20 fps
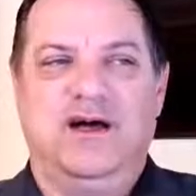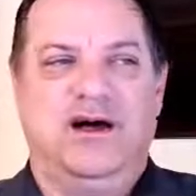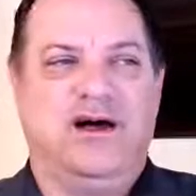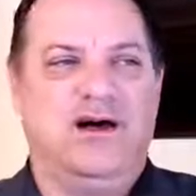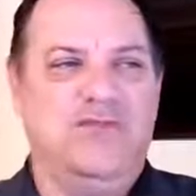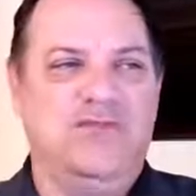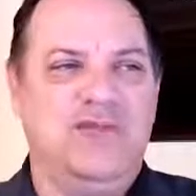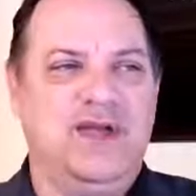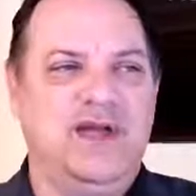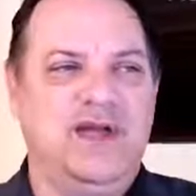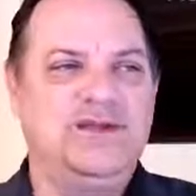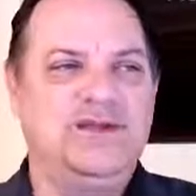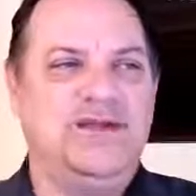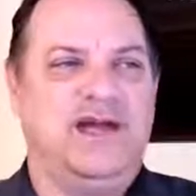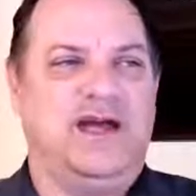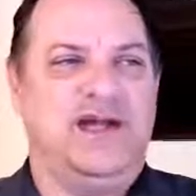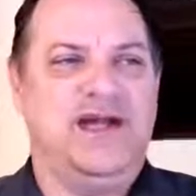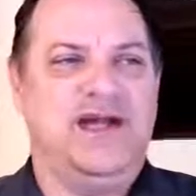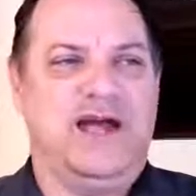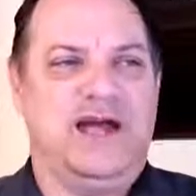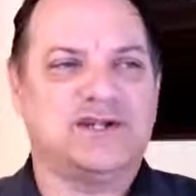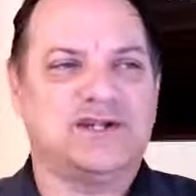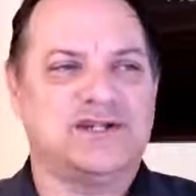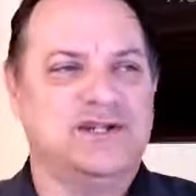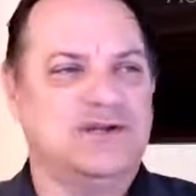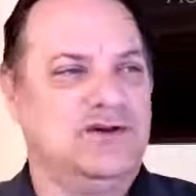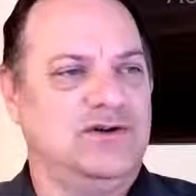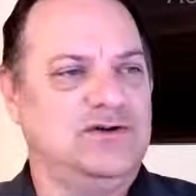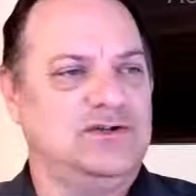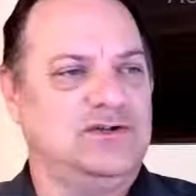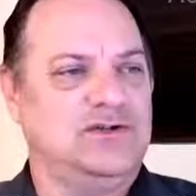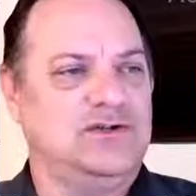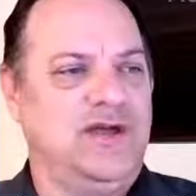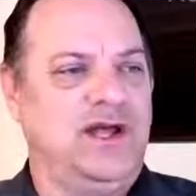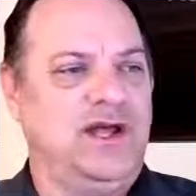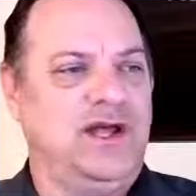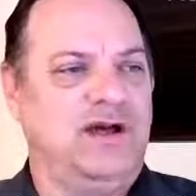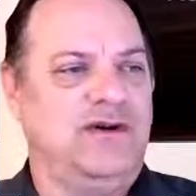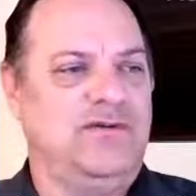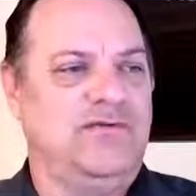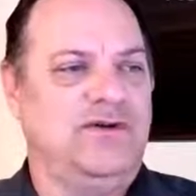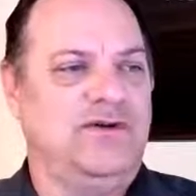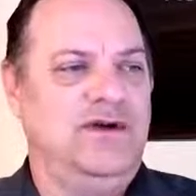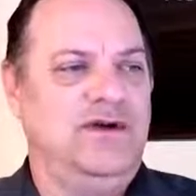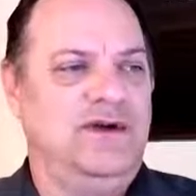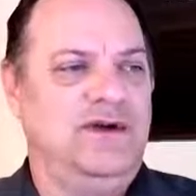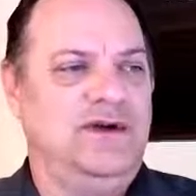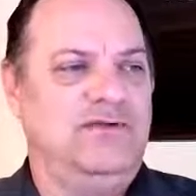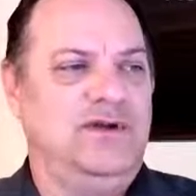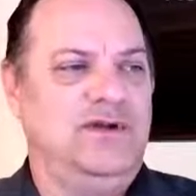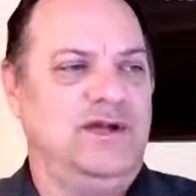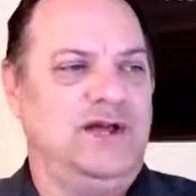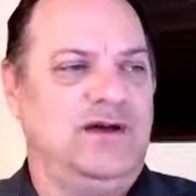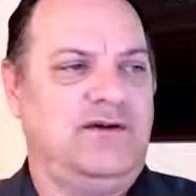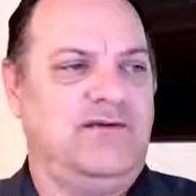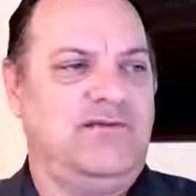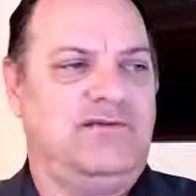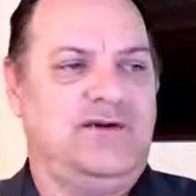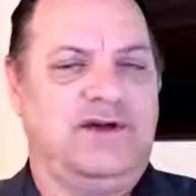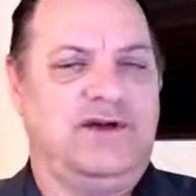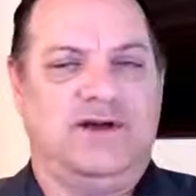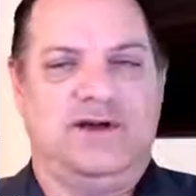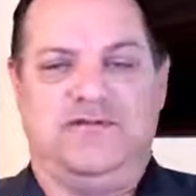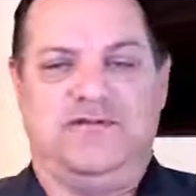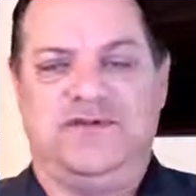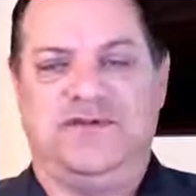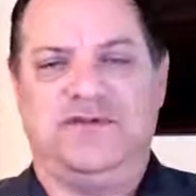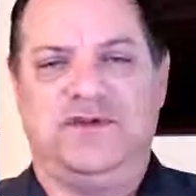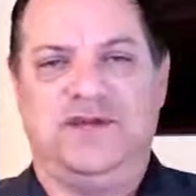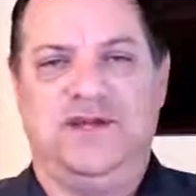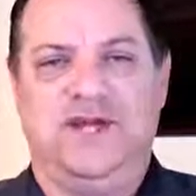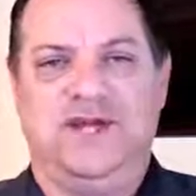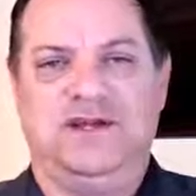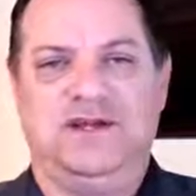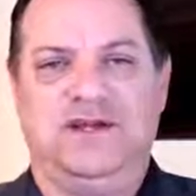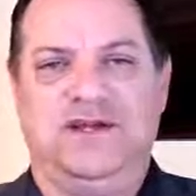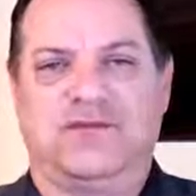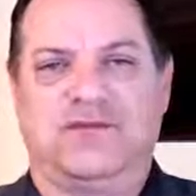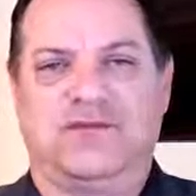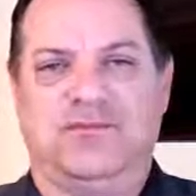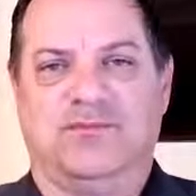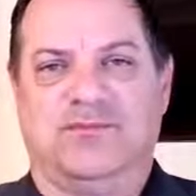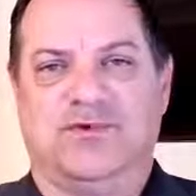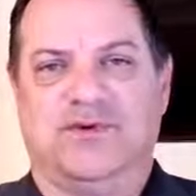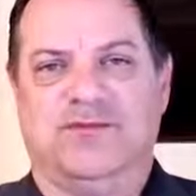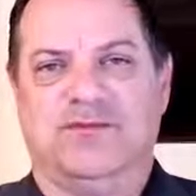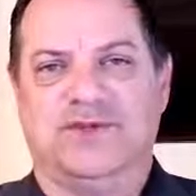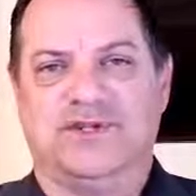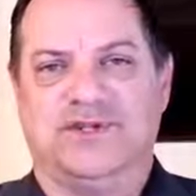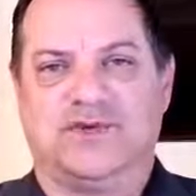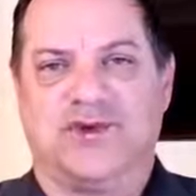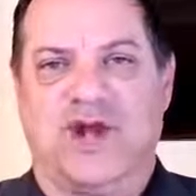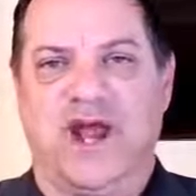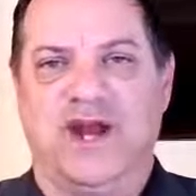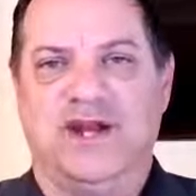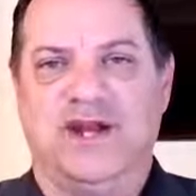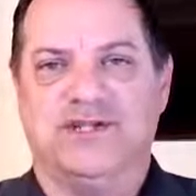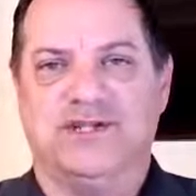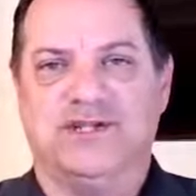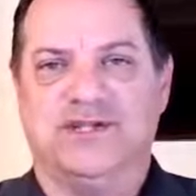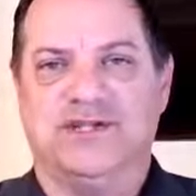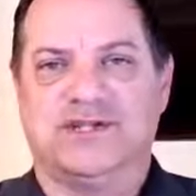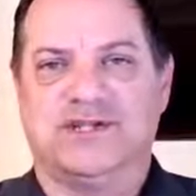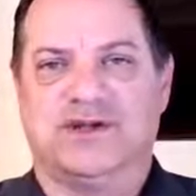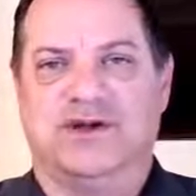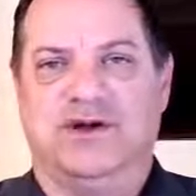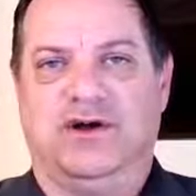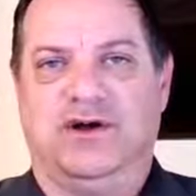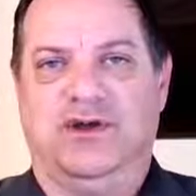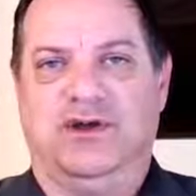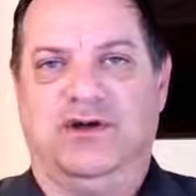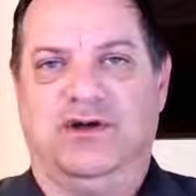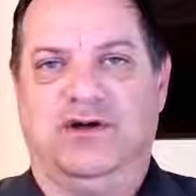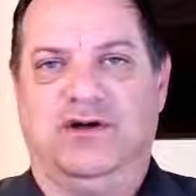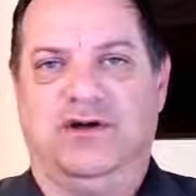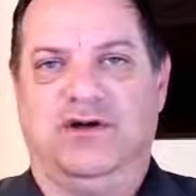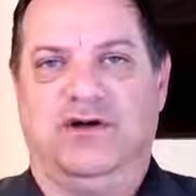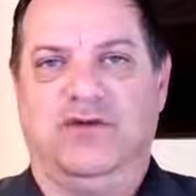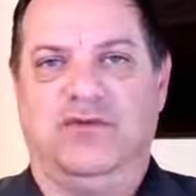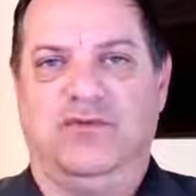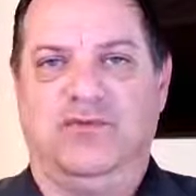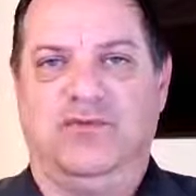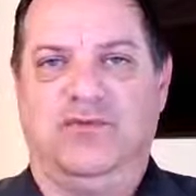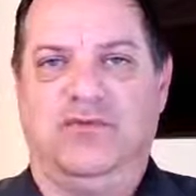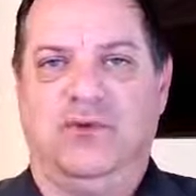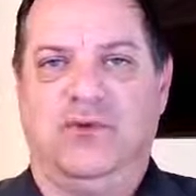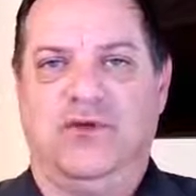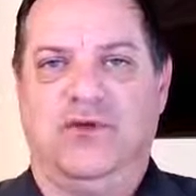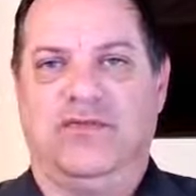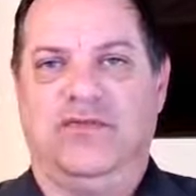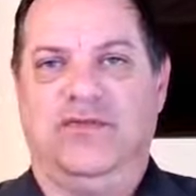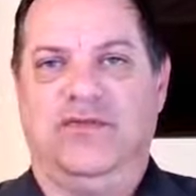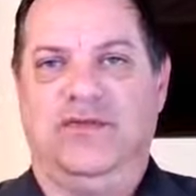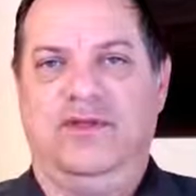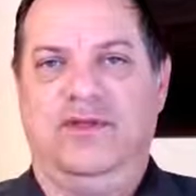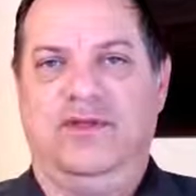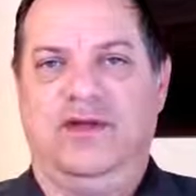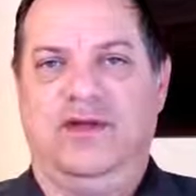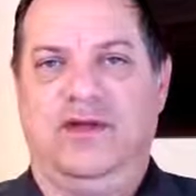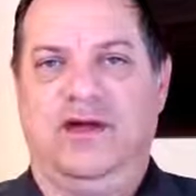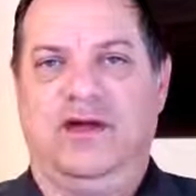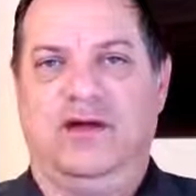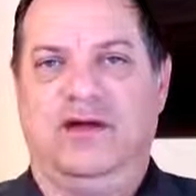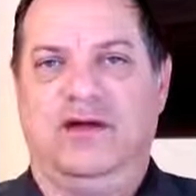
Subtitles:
And at Action Coach, we have 58 different proven strategies on what the